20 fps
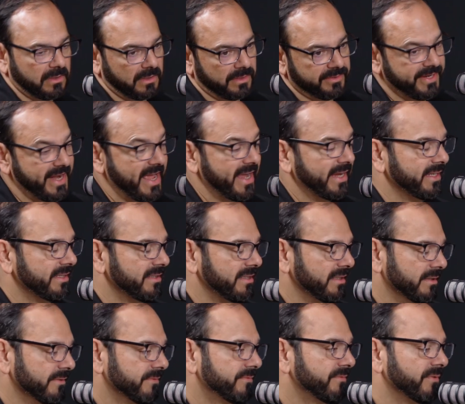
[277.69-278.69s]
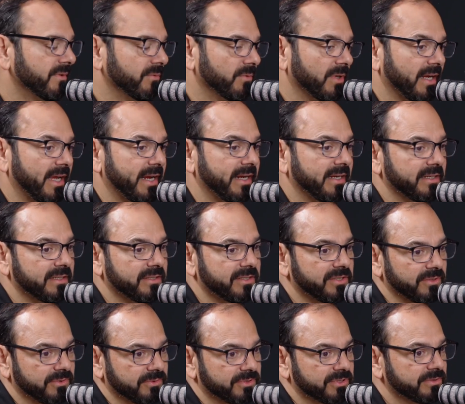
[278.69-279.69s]
negative related
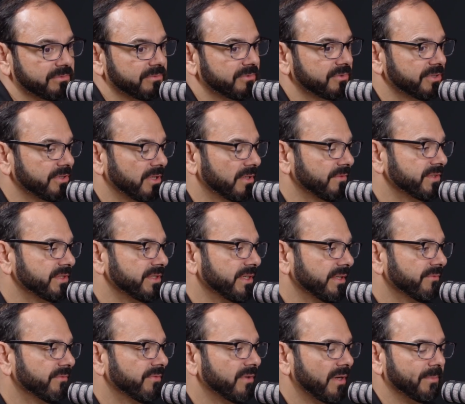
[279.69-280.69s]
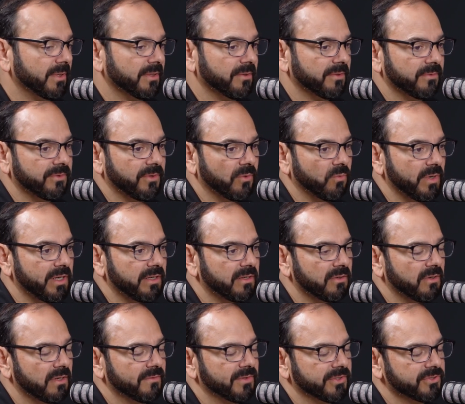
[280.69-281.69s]
to servicing from the
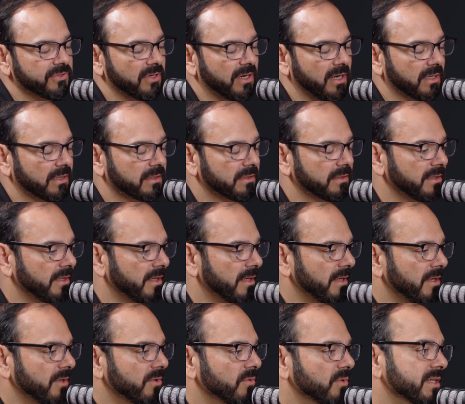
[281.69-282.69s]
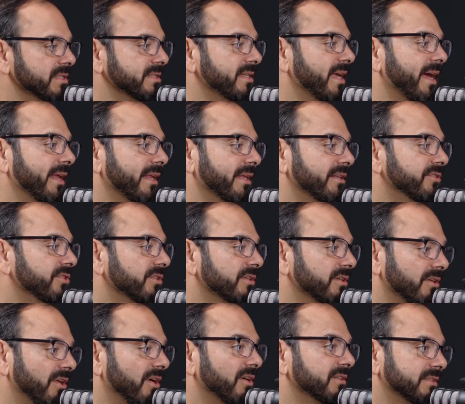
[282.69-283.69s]
window of a truck was that it took
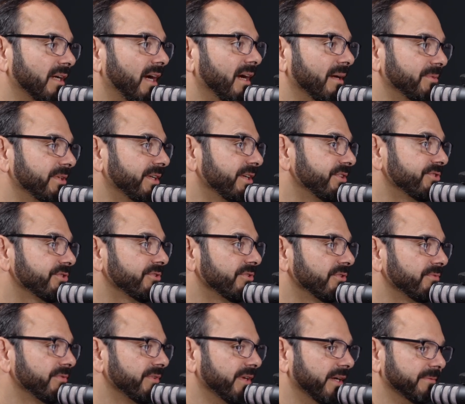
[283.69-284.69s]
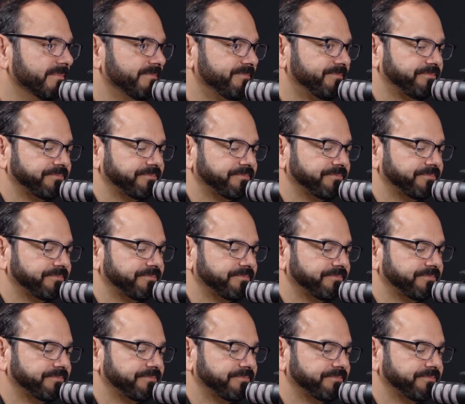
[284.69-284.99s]
a long time to get your crew fed.